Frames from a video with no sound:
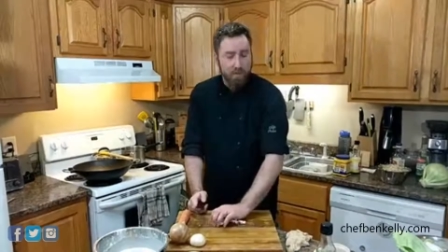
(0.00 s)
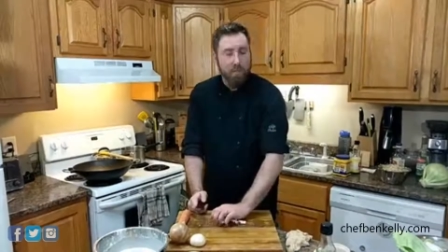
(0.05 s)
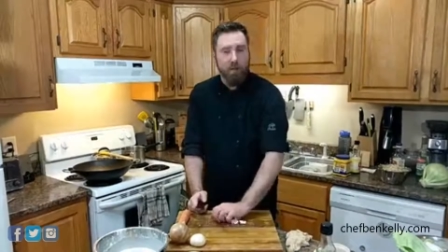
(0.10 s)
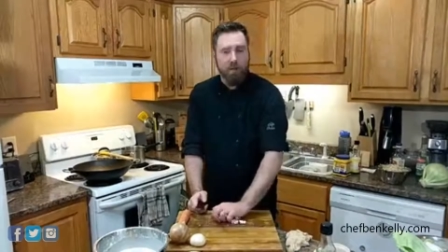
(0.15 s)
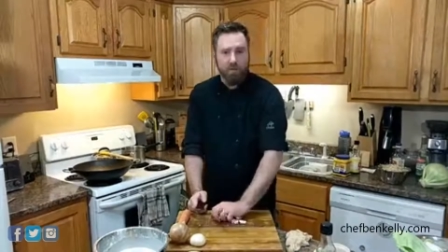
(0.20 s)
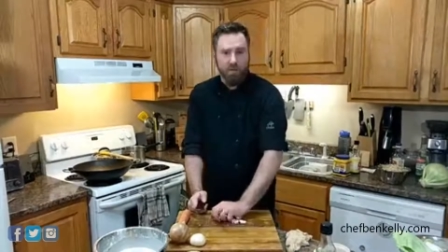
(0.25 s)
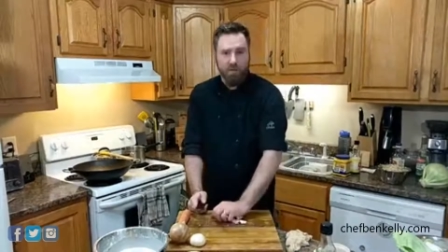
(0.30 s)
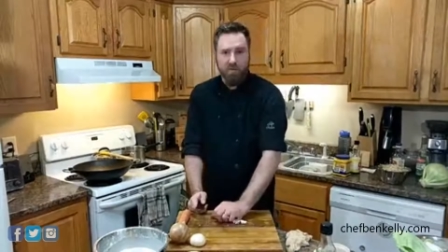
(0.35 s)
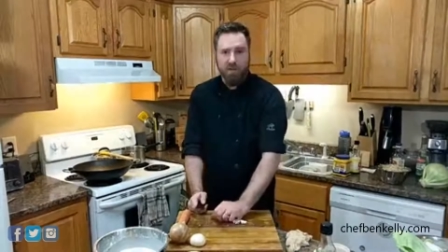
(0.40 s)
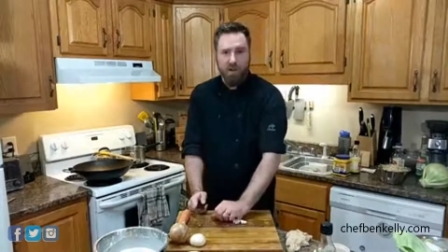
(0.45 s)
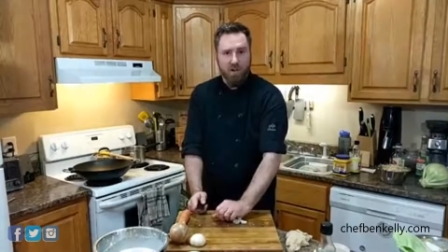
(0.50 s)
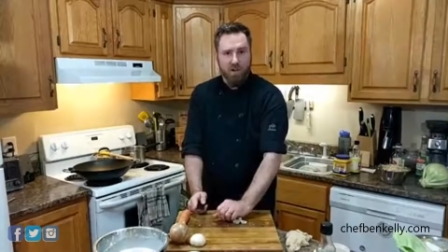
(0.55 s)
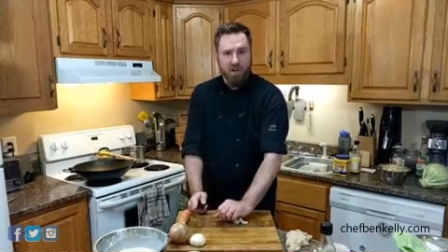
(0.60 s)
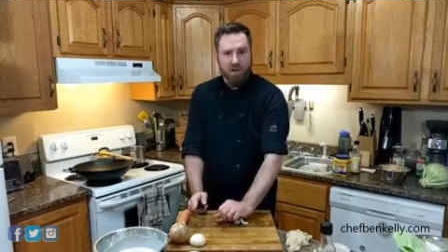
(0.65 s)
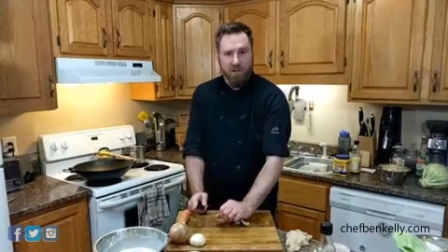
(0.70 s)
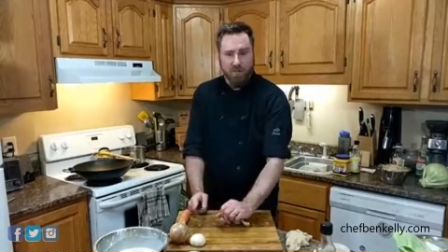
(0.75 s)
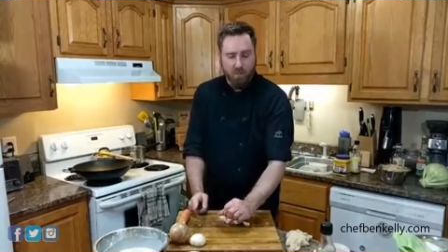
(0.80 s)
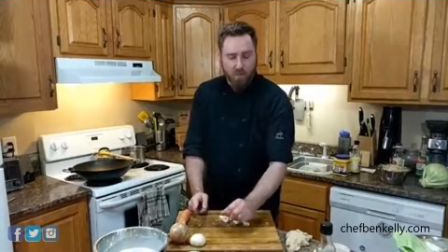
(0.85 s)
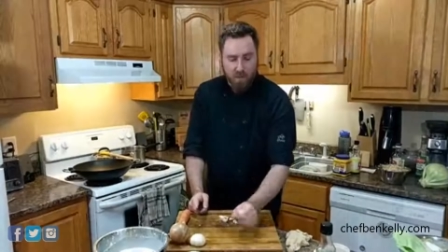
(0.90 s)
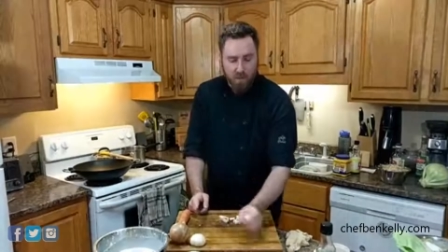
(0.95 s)
my mushroom
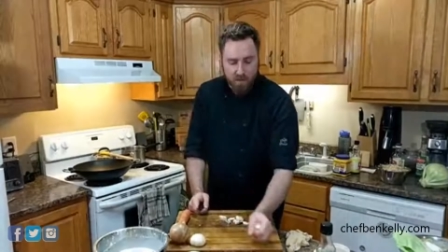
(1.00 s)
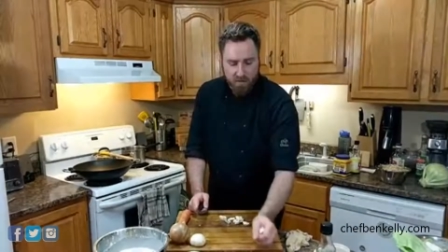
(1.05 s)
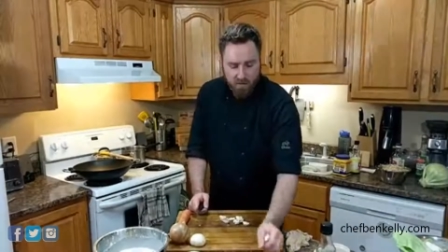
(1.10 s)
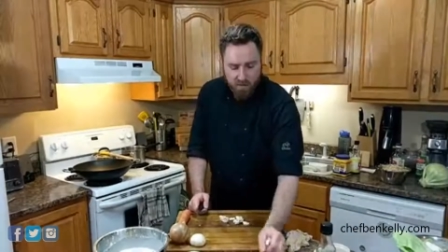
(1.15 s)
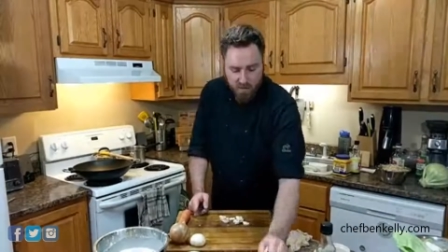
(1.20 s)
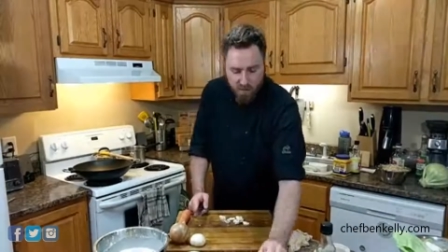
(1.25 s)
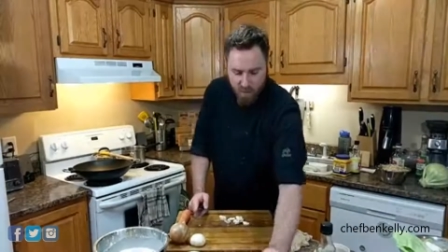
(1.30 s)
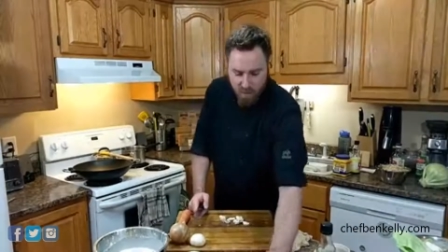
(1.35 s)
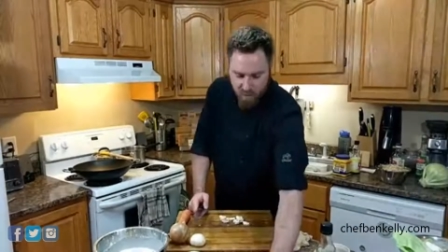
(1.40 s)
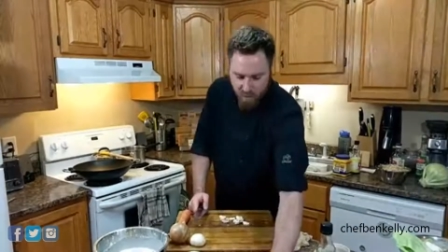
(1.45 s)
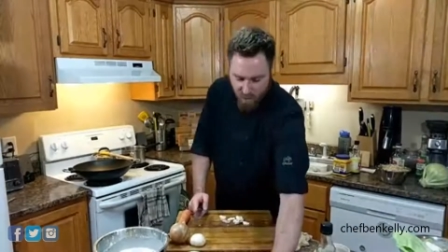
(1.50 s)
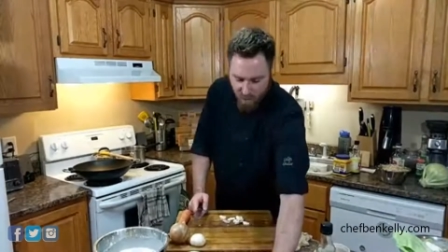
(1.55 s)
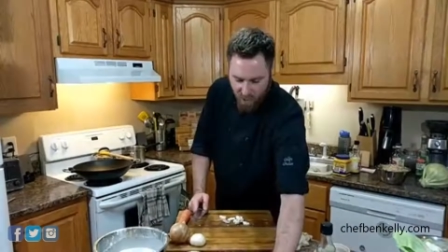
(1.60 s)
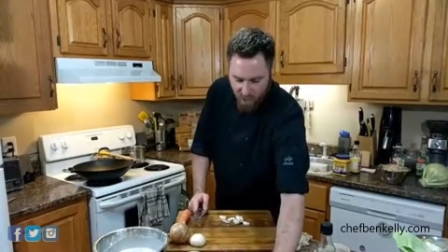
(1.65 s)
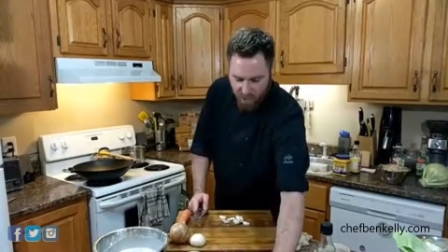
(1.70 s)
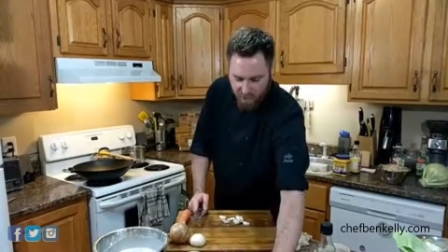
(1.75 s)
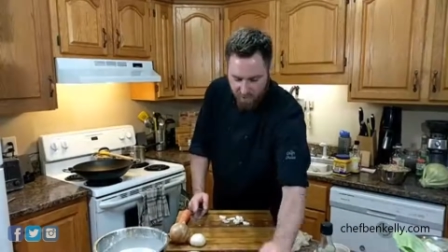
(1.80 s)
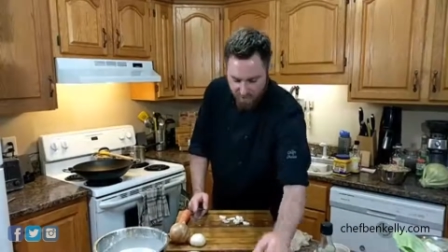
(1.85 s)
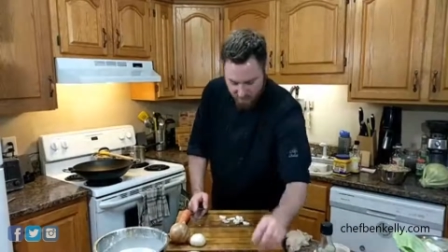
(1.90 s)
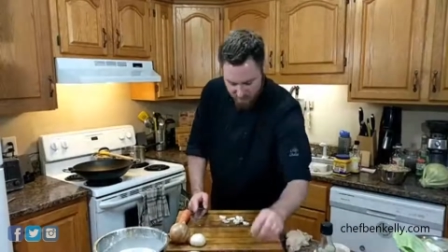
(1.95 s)
song. It's one
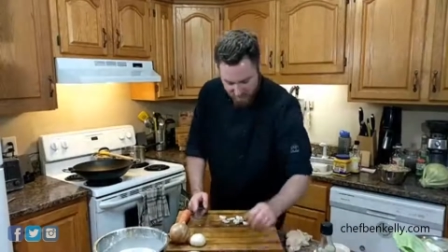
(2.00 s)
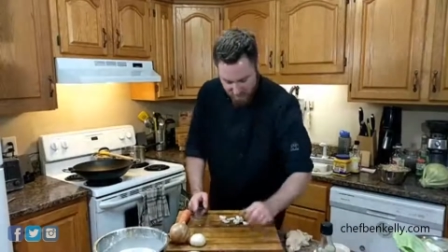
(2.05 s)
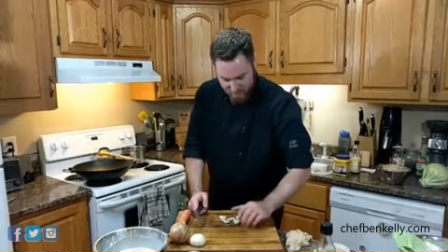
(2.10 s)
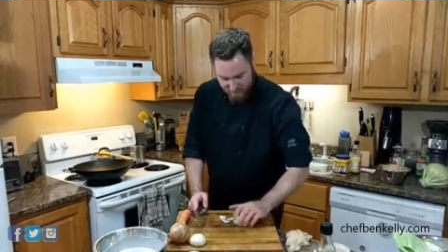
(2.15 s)
line.